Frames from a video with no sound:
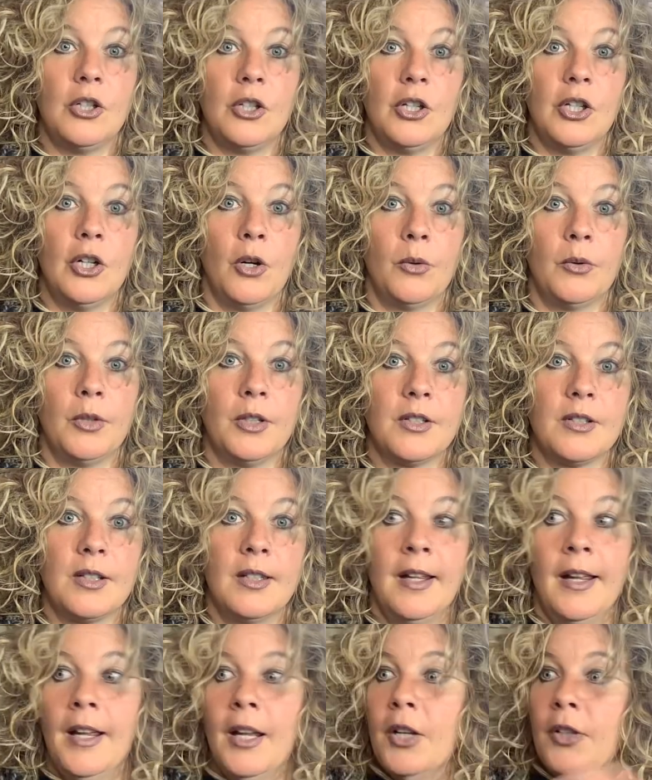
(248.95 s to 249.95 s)
You
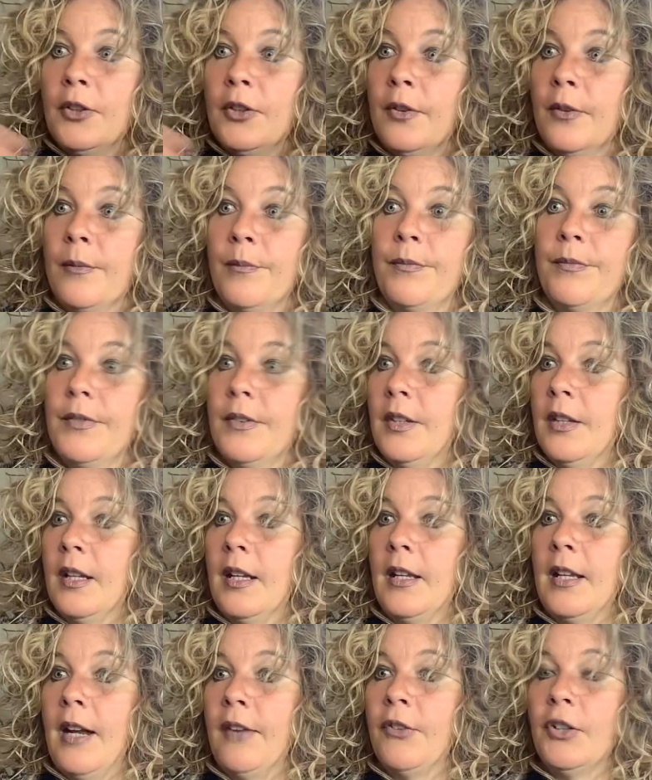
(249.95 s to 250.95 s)
know,
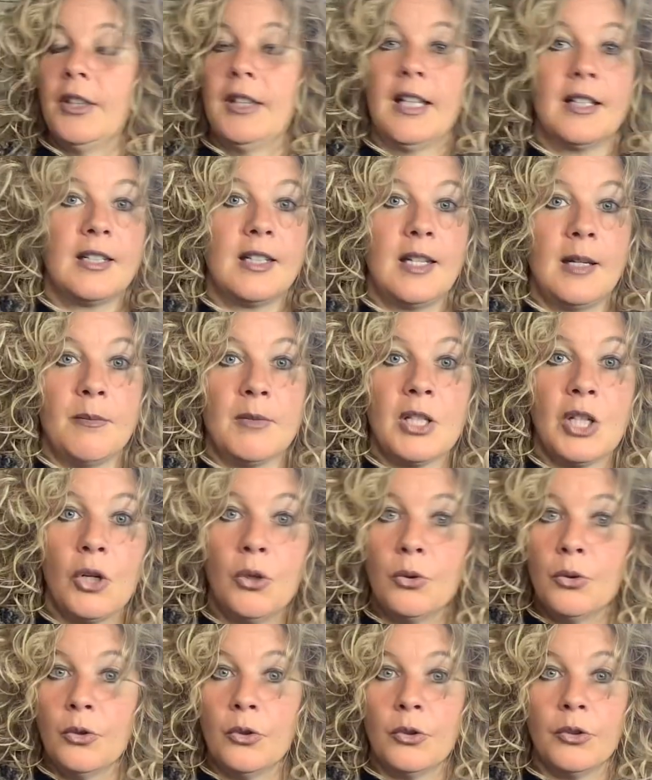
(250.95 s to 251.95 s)
everything seems
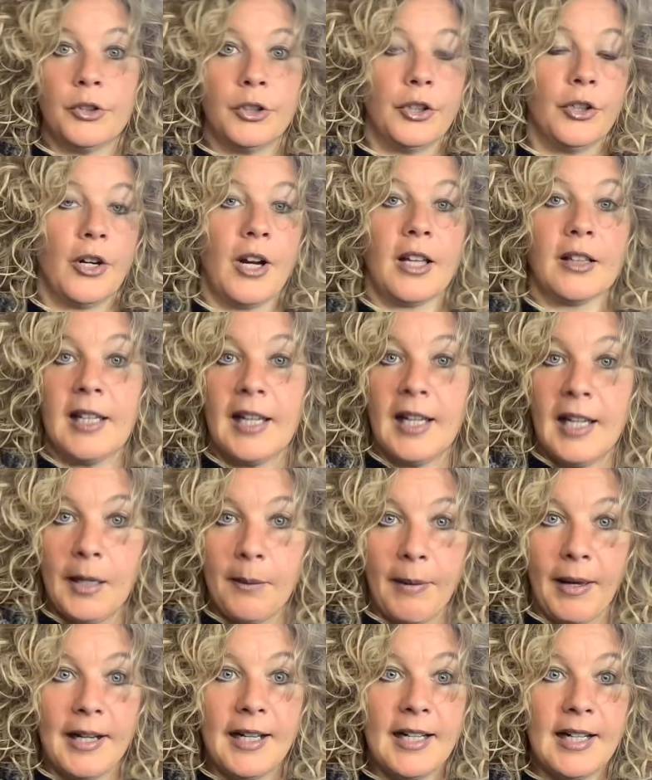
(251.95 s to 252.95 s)
cool, you're not thinking
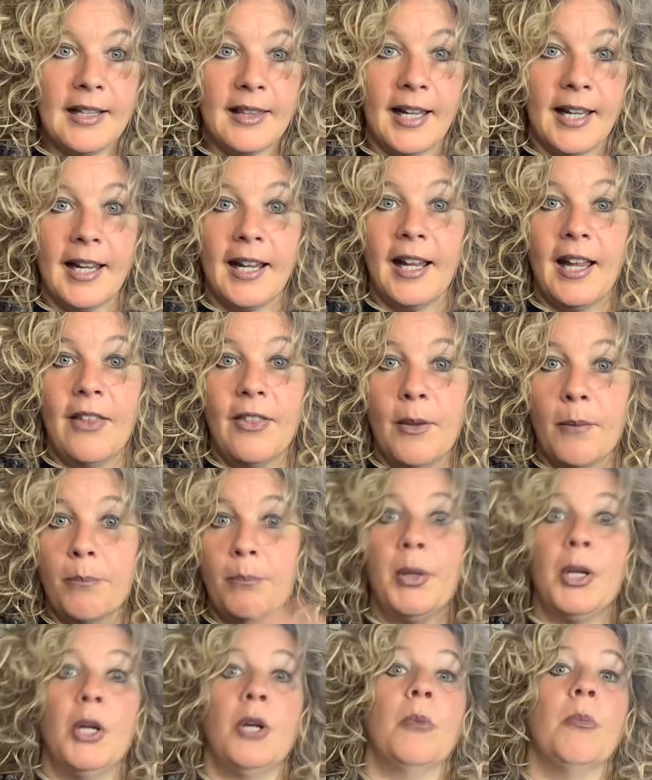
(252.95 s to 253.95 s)
about anything, and then
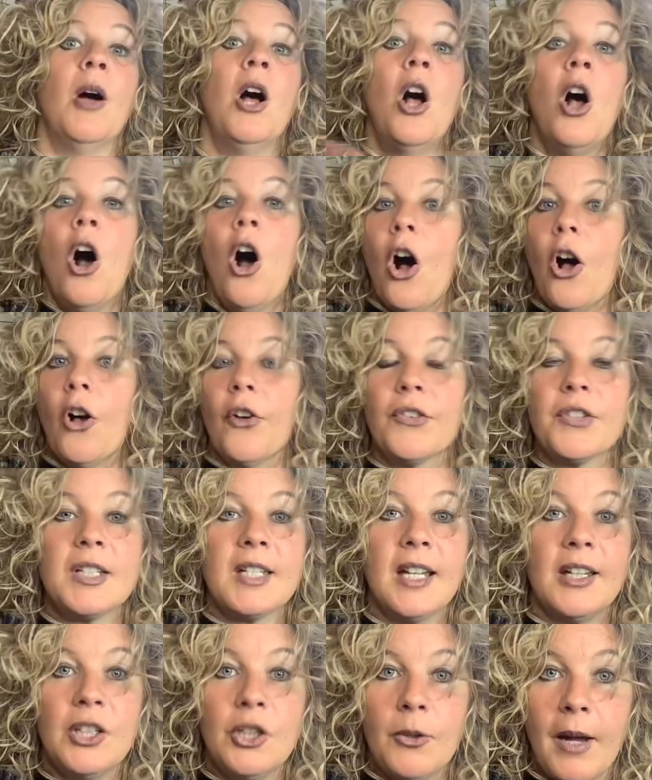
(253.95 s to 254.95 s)
boom, all of a
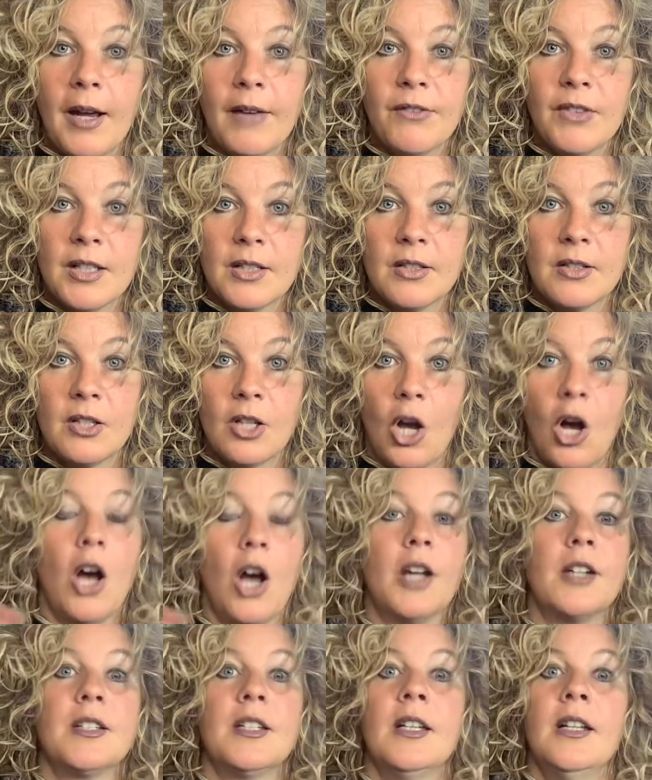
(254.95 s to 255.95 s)
sudden you have this
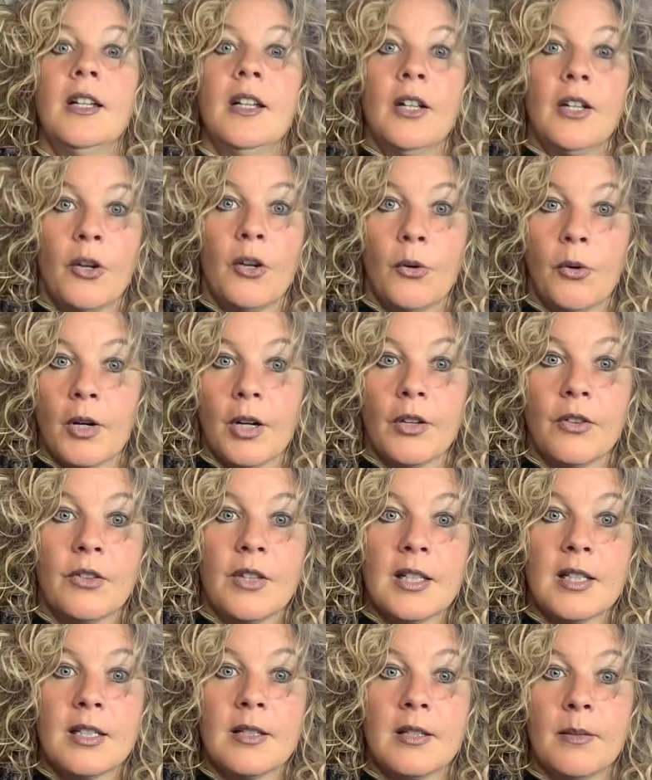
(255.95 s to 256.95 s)
thought or
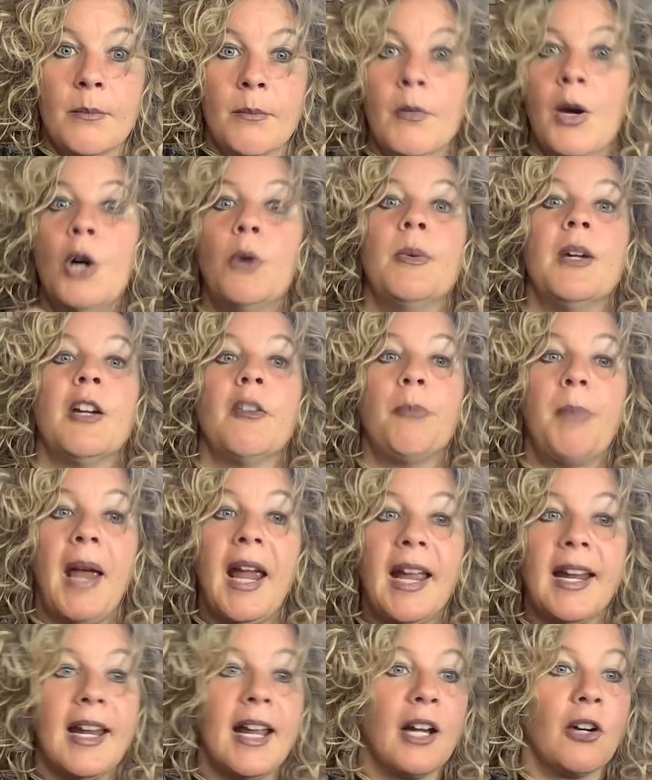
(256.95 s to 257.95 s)
this moment of
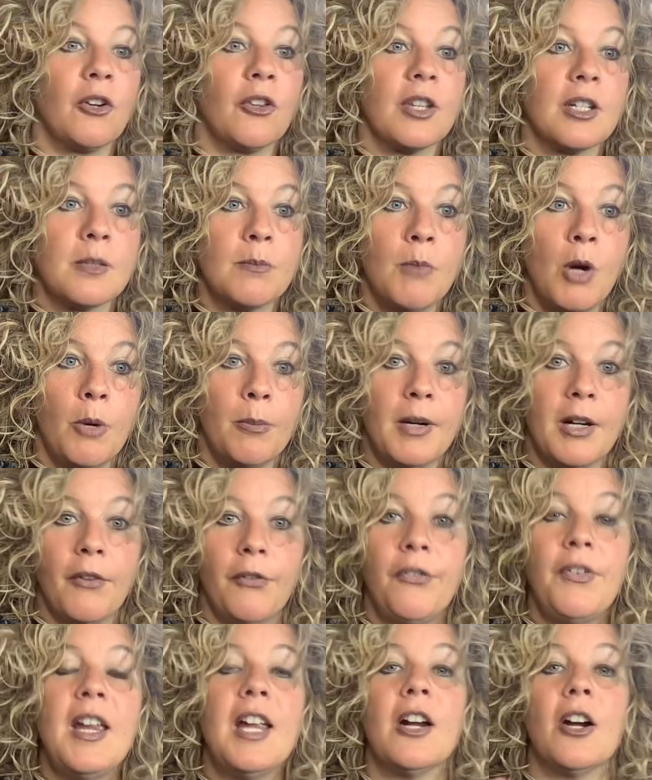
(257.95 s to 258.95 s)
panic or this moment of
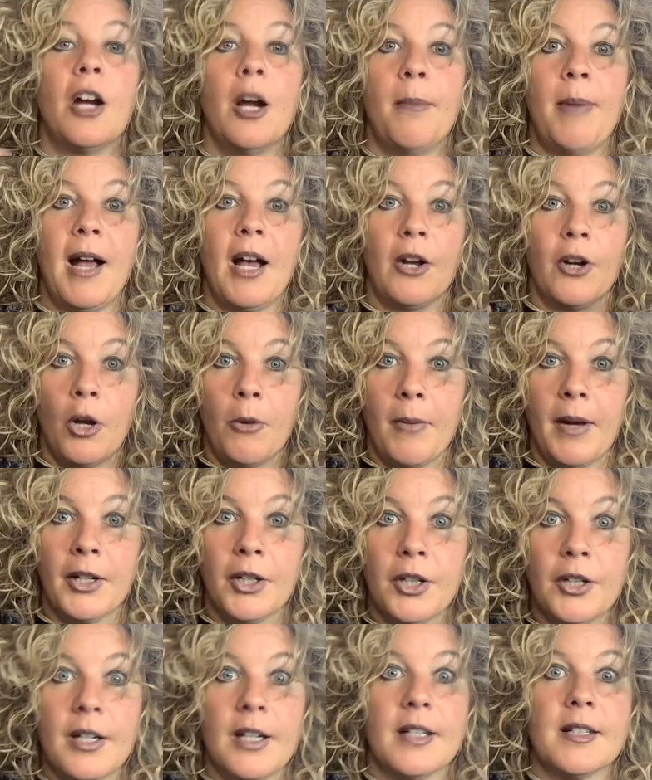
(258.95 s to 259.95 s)
fear about, oh my
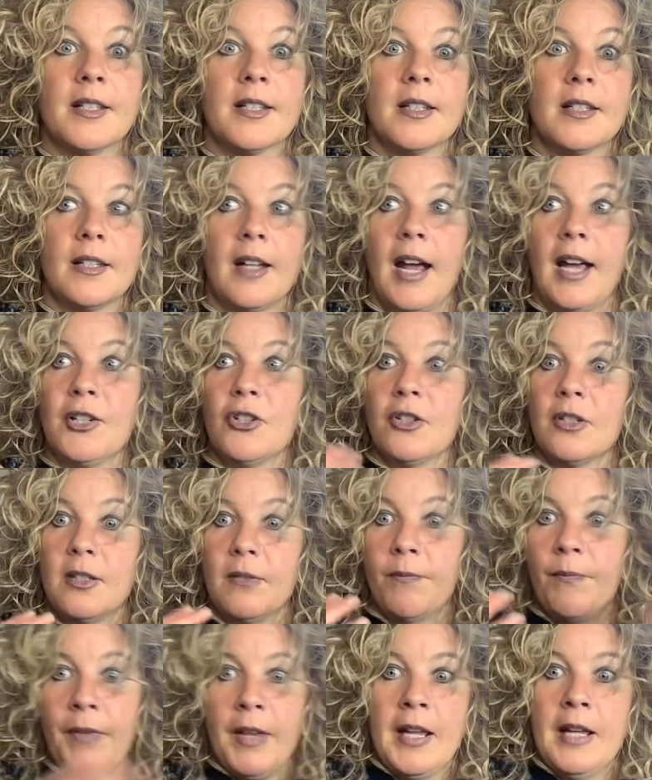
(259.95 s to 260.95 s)
goodness, I just
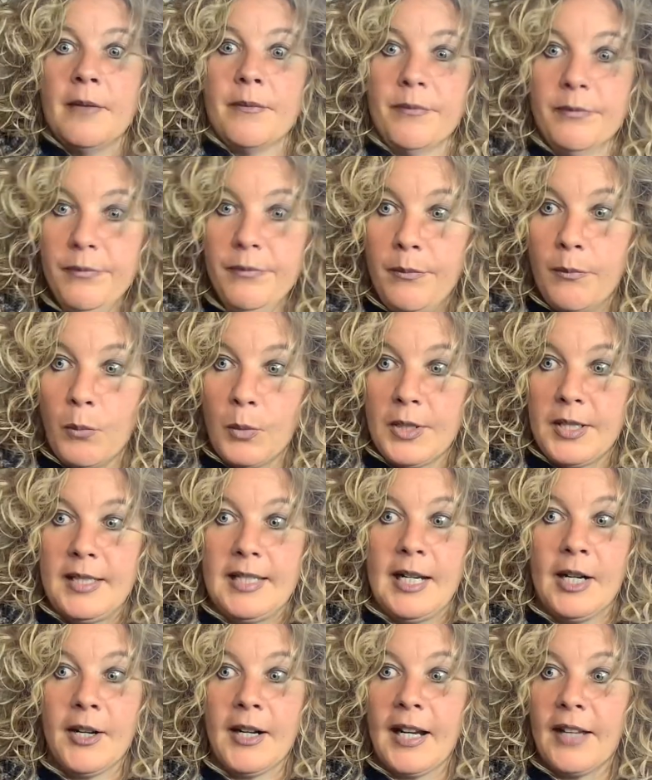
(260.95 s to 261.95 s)
was
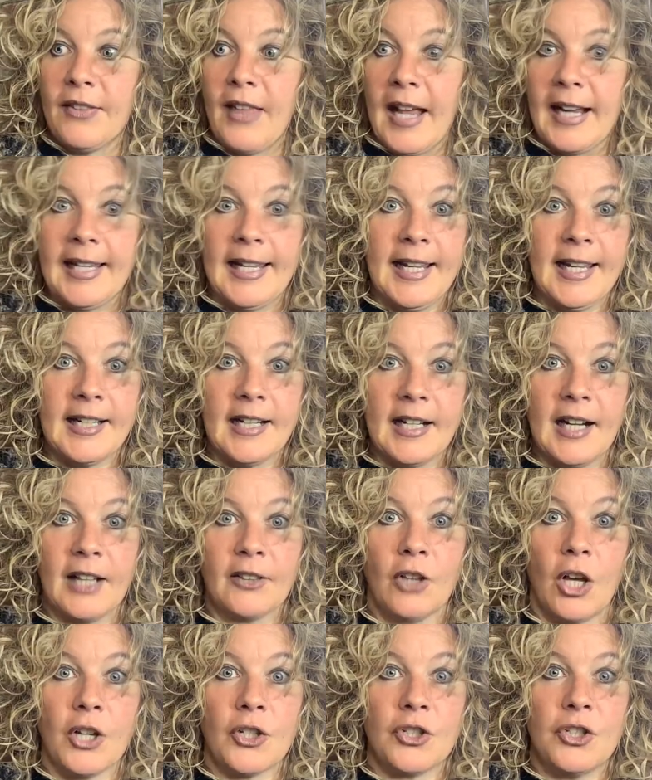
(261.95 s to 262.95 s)
staring at that kid and I
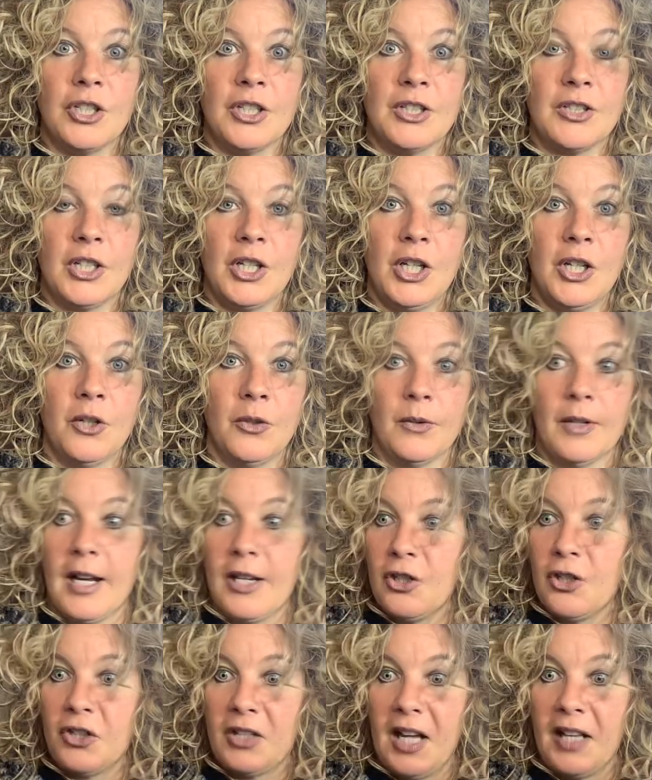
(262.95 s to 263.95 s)
thought she's cute and I
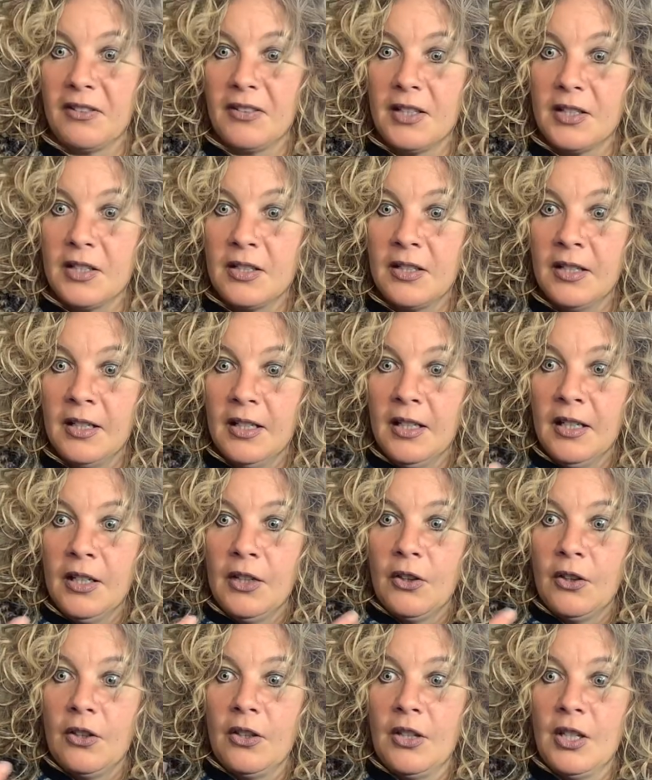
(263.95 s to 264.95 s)
just got this
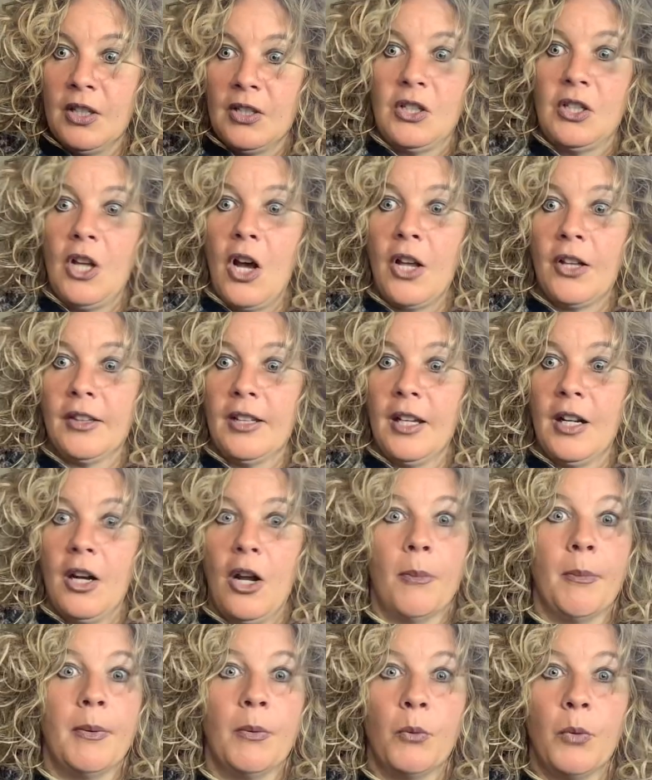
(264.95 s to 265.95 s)
thought that,
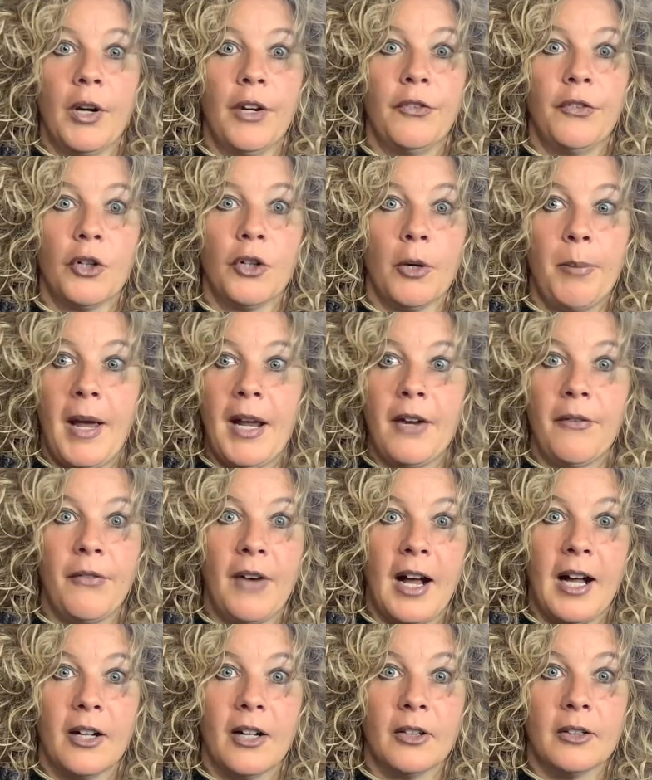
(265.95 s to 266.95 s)
what if you're a
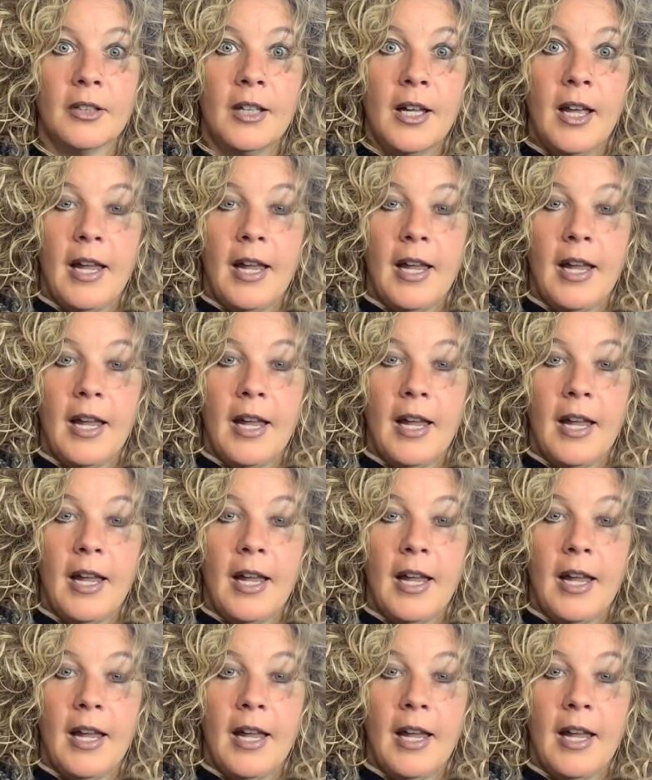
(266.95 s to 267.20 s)
pedophile?